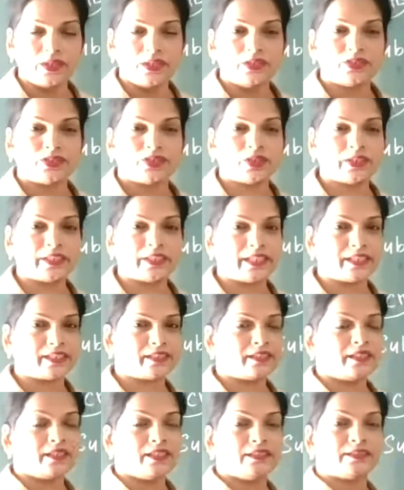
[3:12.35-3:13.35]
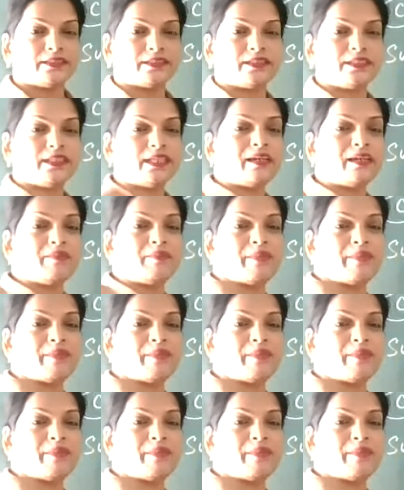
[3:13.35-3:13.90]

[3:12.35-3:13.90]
so that Cl